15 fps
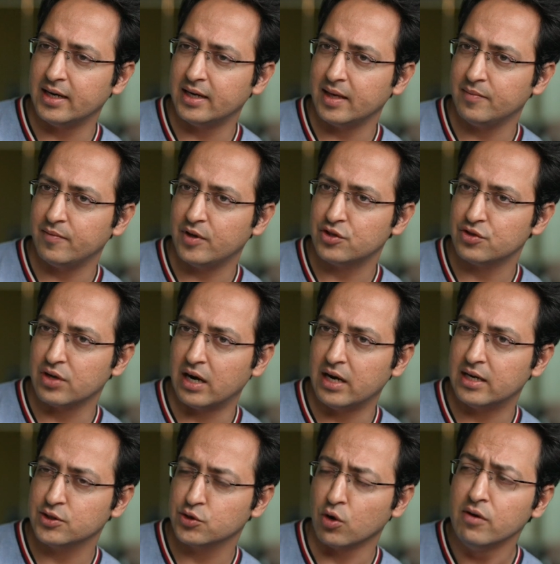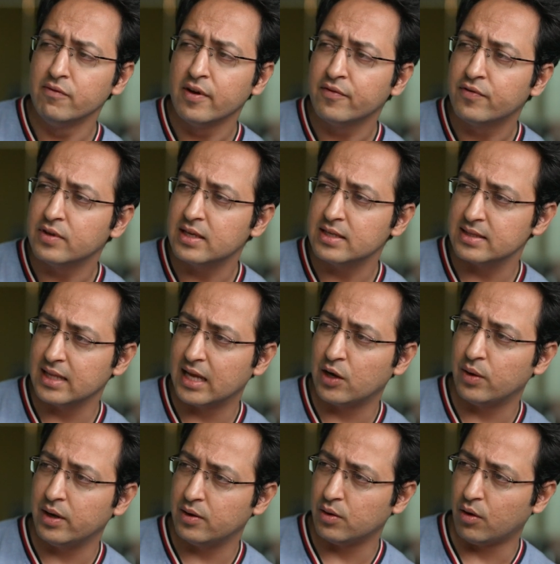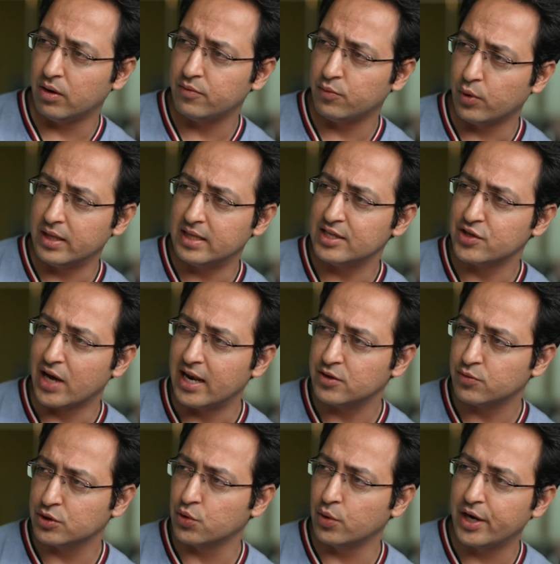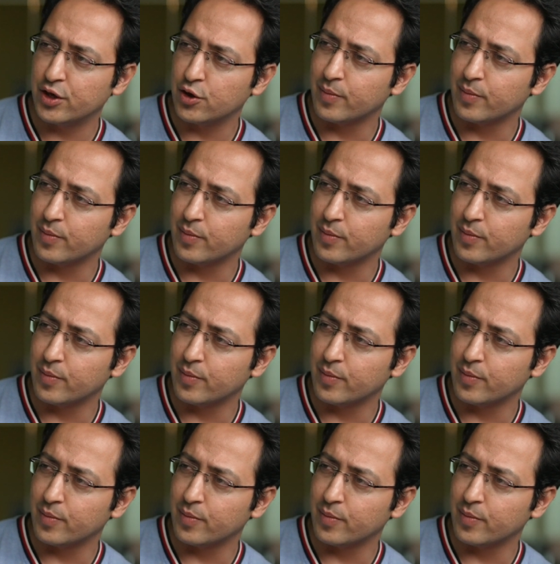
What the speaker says: team which are solving for this now, or what are the challenge? What's holding you